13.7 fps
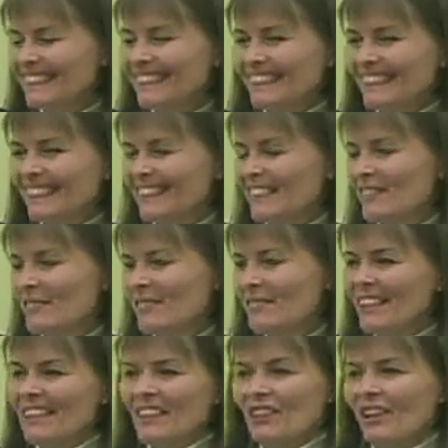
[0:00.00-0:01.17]
Yeah,
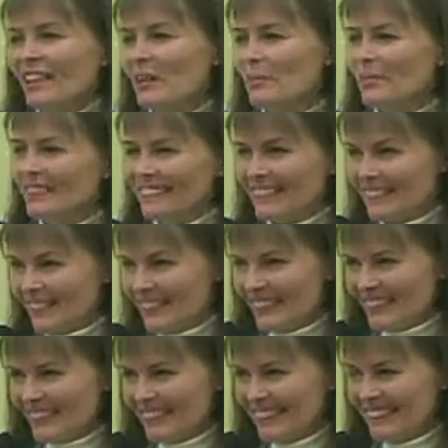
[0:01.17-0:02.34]
being caught up in it all.
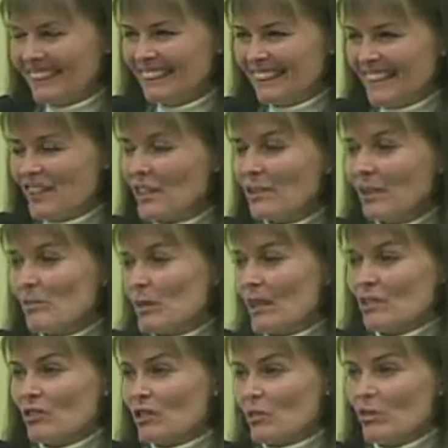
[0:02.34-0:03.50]
And and sometimes that's
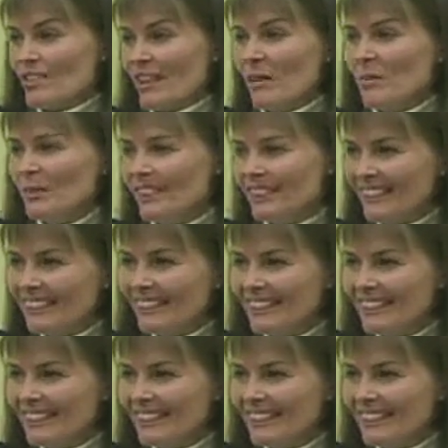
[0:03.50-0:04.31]
just what's happening. Yeah.